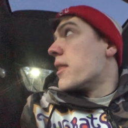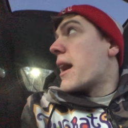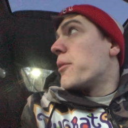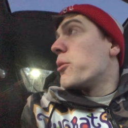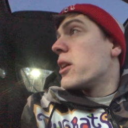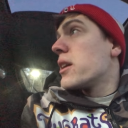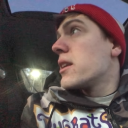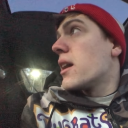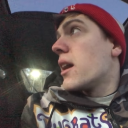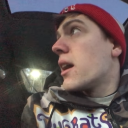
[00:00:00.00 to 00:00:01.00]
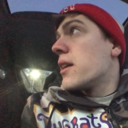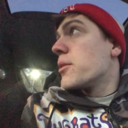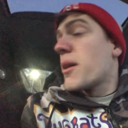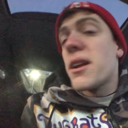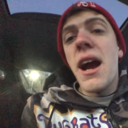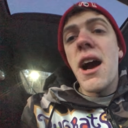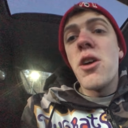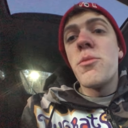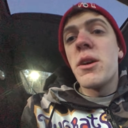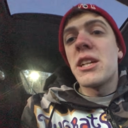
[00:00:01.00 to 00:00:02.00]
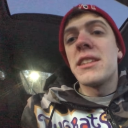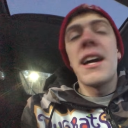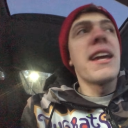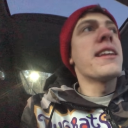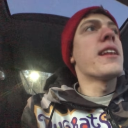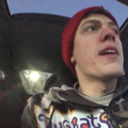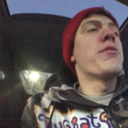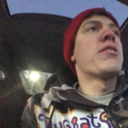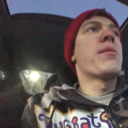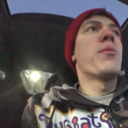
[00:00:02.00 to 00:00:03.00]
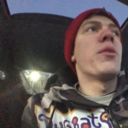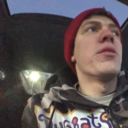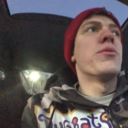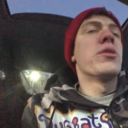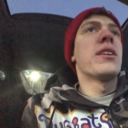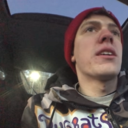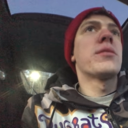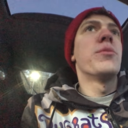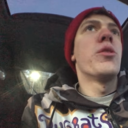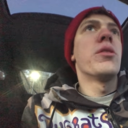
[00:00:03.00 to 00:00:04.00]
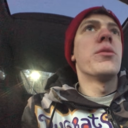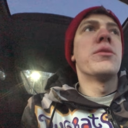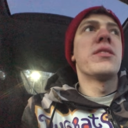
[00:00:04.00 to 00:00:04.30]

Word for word: That one, uh, no matter how much I tighten it, every time I went into vortex mode, it would